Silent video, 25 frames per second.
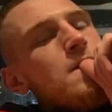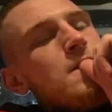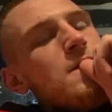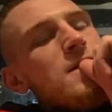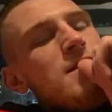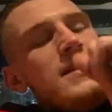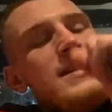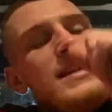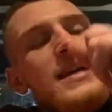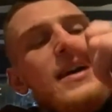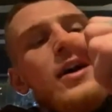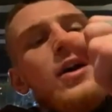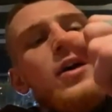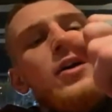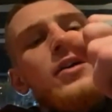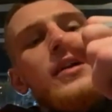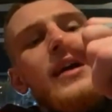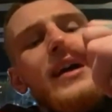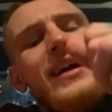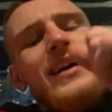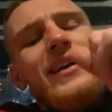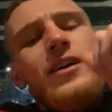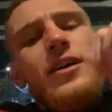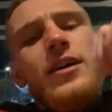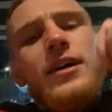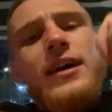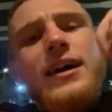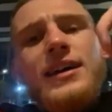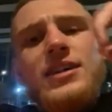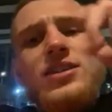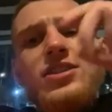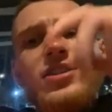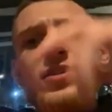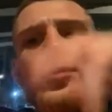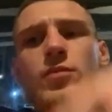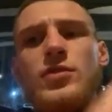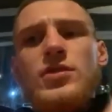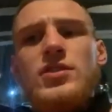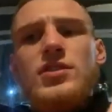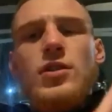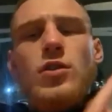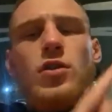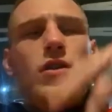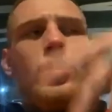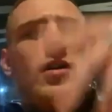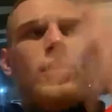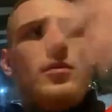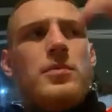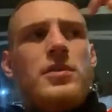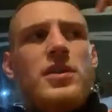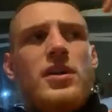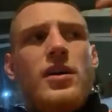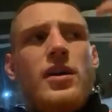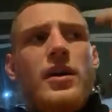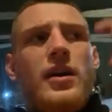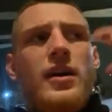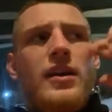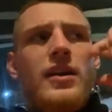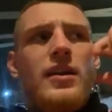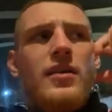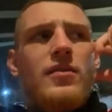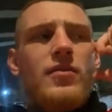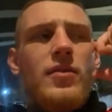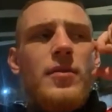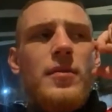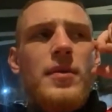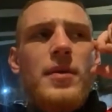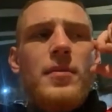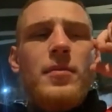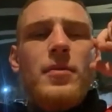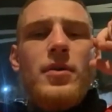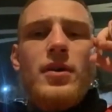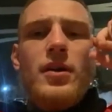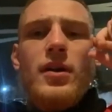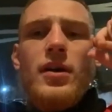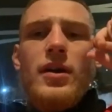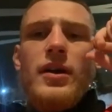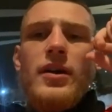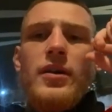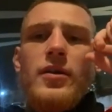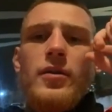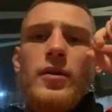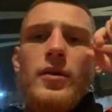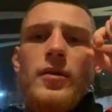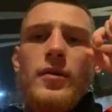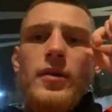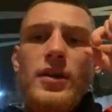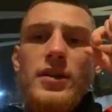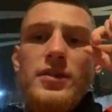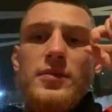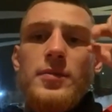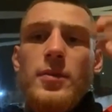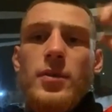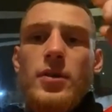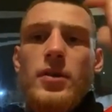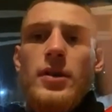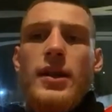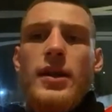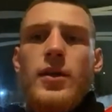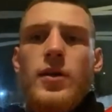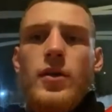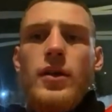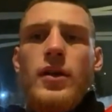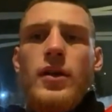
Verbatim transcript: Yeah, I I actually was looking up the guy. I didn't remember the guy who he was, but now I